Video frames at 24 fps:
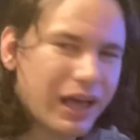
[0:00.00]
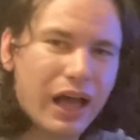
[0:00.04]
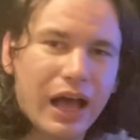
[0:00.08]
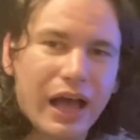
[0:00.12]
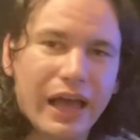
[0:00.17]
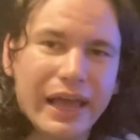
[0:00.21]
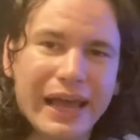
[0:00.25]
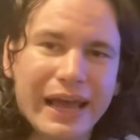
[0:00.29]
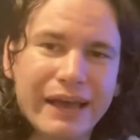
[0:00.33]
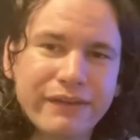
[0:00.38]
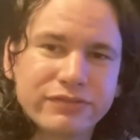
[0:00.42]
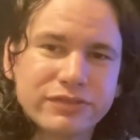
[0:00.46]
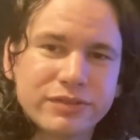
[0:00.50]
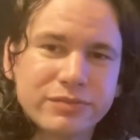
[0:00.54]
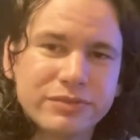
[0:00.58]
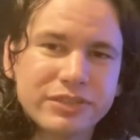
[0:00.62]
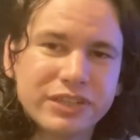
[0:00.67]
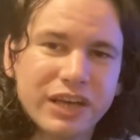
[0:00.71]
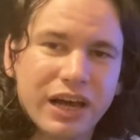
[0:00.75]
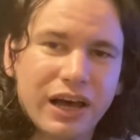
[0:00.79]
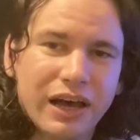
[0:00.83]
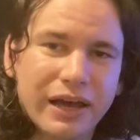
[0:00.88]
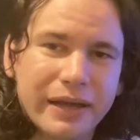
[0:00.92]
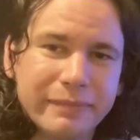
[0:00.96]
I have some
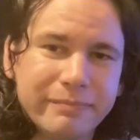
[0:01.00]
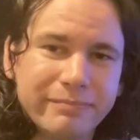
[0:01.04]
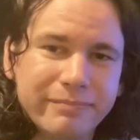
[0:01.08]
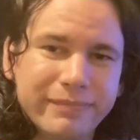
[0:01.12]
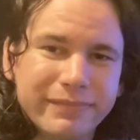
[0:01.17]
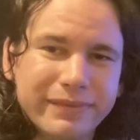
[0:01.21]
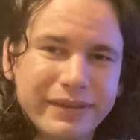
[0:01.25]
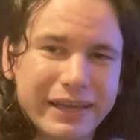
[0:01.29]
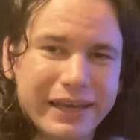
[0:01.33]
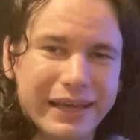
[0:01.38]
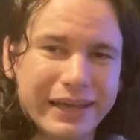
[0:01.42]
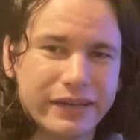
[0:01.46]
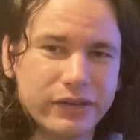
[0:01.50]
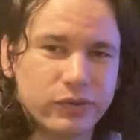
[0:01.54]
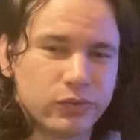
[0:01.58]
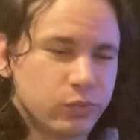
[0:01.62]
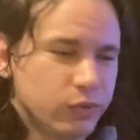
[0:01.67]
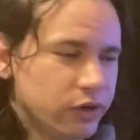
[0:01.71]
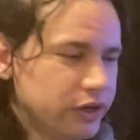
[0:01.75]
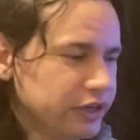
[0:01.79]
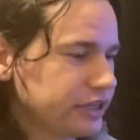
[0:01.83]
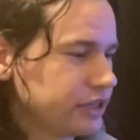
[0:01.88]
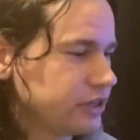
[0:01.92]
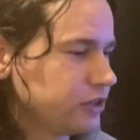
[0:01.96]
time, and
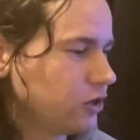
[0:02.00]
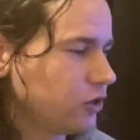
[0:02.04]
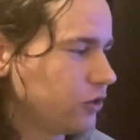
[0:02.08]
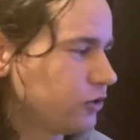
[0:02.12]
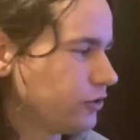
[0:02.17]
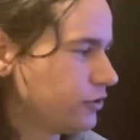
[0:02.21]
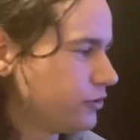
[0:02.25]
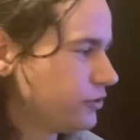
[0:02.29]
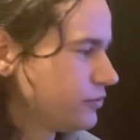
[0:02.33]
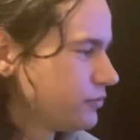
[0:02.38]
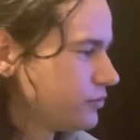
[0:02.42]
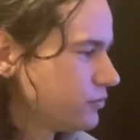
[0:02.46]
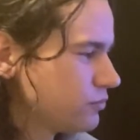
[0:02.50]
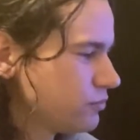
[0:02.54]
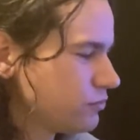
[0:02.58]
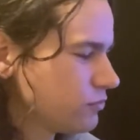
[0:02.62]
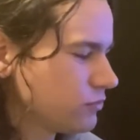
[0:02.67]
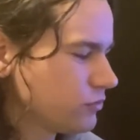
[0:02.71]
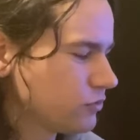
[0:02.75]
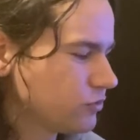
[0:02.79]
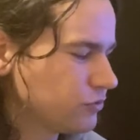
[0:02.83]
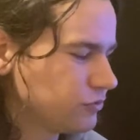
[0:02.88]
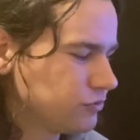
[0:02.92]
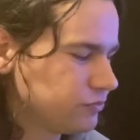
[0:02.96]
working on
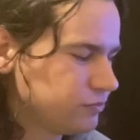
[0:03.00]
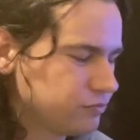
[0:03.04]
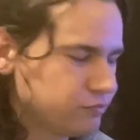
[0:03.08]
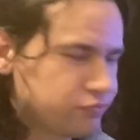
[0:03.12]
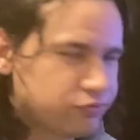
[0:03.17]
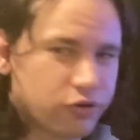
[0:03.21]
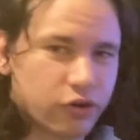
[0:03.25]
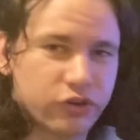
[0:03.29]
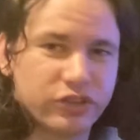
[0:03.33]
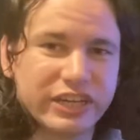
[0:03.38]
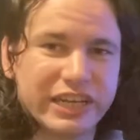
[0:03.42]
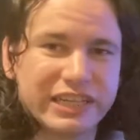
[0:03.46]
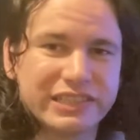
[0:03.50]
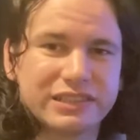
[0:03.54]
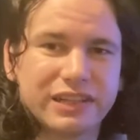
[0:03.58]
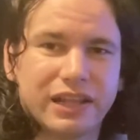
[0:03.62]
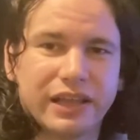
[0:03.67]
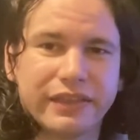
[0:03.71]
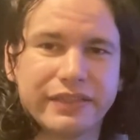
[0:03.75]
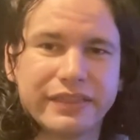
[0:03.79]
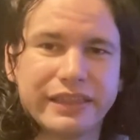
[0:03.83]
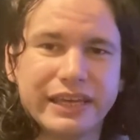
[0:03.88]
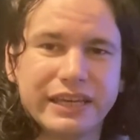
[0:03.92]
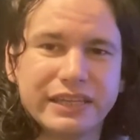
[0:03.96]
projects
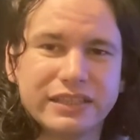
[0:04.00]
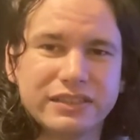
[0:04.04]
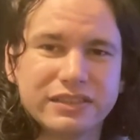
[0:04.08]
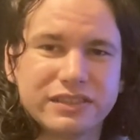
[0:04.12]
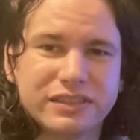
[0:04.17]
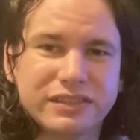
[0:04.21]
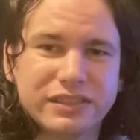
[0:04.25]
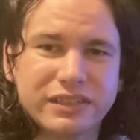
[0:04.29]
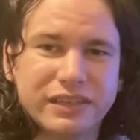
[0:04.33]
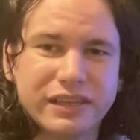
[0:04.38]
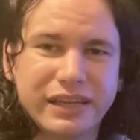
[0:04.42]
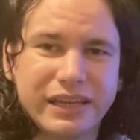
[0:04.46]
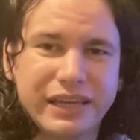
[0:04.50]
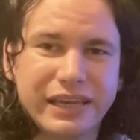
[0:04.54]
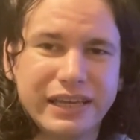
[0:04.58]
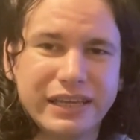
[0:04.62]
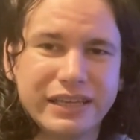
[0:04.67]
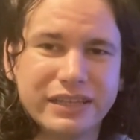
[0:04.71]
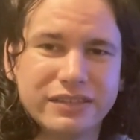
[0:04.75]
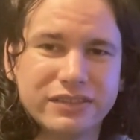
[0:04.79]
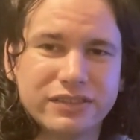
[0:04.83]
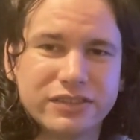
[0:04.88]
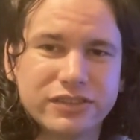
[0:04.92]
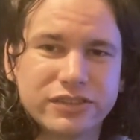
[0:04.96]
like this
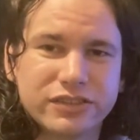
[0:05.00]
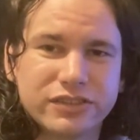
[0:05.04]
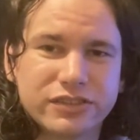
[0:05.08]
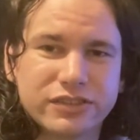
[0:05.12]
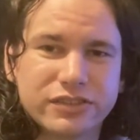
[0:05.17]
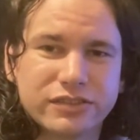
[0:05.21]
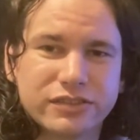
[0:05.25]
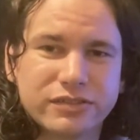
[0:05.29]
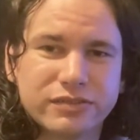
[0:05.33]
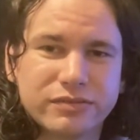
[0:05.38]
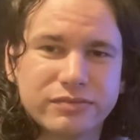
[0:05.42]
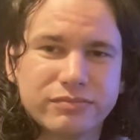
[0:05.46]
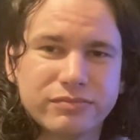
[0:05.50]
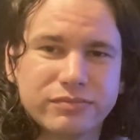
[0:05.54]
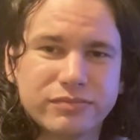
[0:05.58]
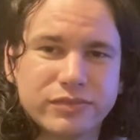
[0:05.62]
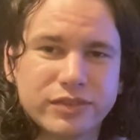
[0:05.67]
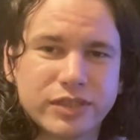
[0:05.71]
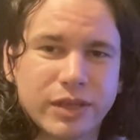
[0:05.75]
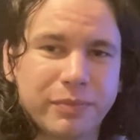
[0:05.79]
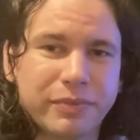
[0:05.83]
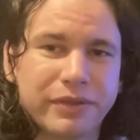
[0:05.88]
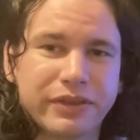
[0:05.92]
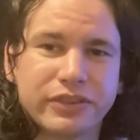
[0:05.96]
is
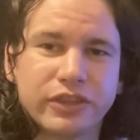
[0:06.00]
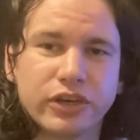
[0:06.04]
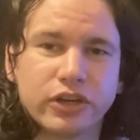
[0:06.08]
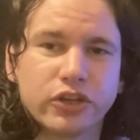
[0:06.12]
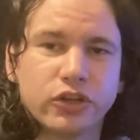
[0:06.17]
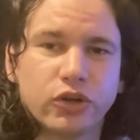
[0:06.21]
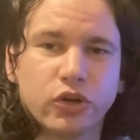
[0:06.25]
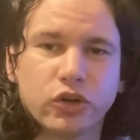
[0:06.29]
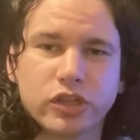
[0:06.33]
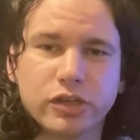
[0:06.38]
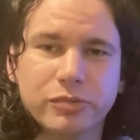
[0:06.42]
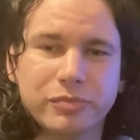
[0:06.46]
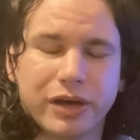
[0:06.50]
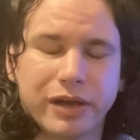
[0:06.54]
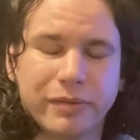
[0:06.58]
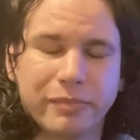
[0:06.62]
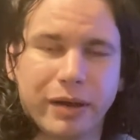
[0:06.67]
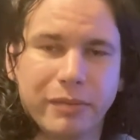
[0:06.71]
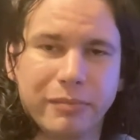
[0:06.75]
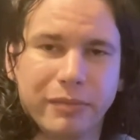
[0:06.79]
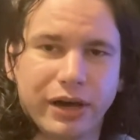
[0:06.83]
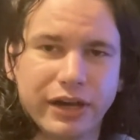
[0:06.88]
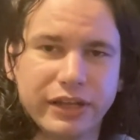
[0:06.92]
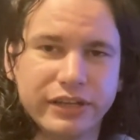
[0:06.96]
something that can occupy
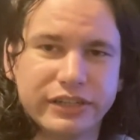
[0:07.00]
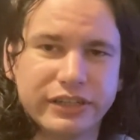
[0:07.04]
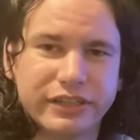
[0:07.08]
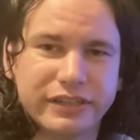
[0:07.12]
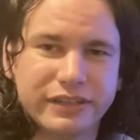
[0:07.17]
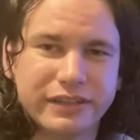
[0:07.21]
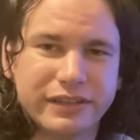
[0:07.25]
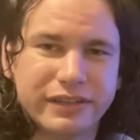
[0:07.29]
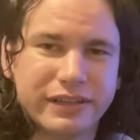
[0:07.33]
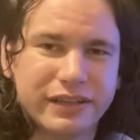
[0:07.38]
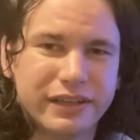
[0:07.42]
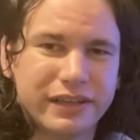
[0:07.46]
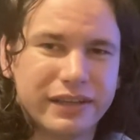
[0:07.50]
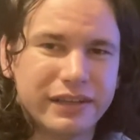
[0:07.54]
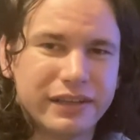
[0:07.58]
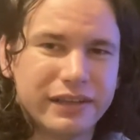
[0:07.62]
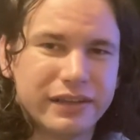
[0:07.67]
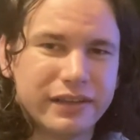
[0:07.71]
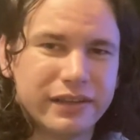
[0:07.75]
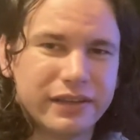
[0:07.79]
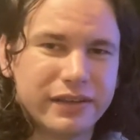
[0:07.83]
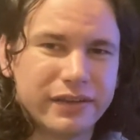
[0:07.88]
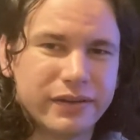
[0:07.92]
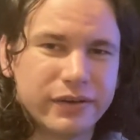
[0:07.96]
my mind,
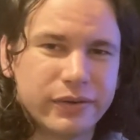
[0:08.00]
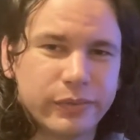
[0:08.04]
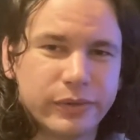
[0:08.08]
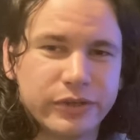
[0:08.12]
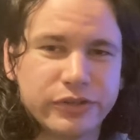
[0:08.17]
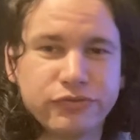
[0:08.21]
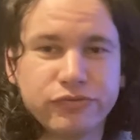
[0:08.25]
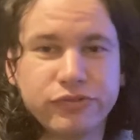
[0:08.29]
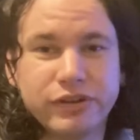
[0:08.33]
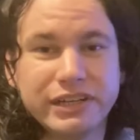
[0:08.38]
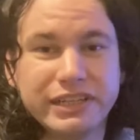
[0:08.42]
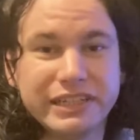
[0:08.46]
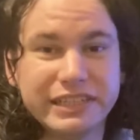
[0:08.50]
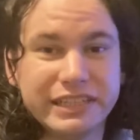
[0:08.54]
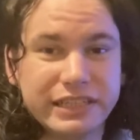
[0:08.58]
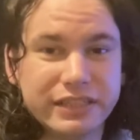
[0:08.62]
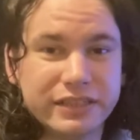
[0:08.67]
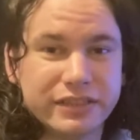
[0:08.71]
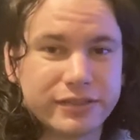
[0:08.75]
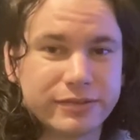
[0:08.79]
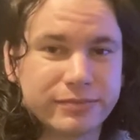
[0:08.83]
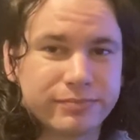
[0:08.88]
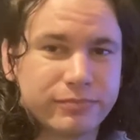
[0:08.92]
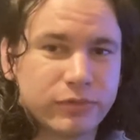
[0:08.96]
which really
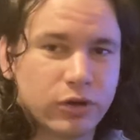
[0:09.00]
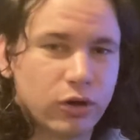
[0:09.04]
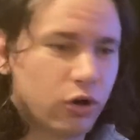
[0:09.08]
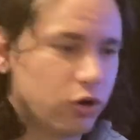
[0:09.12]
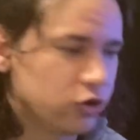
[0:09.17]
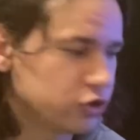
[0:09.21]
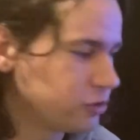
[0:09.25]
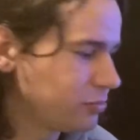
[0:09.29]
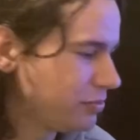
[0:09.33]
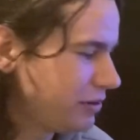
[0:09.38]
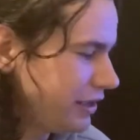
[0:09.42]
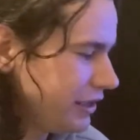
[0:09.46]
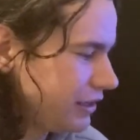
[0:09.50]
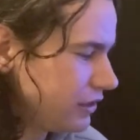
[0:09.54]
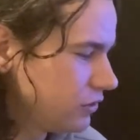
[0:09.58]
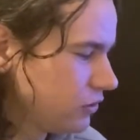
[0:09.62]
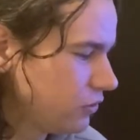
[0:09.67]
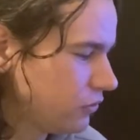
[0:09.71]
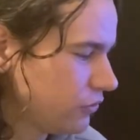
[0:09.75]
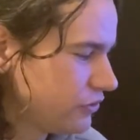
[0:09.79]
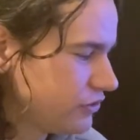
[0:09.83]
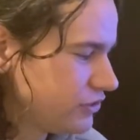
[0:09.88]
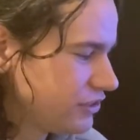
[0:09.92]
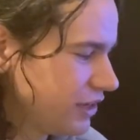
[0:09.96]
needs occupying a
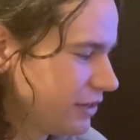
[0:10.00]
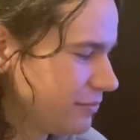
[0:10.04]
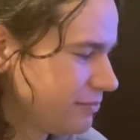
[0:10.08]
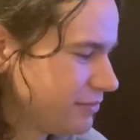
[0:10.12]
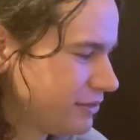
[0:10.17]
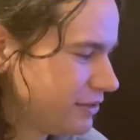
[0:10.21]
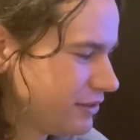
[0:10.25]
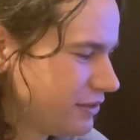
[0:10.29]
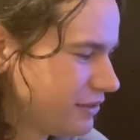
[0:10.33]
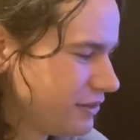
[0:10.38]
lot of the time.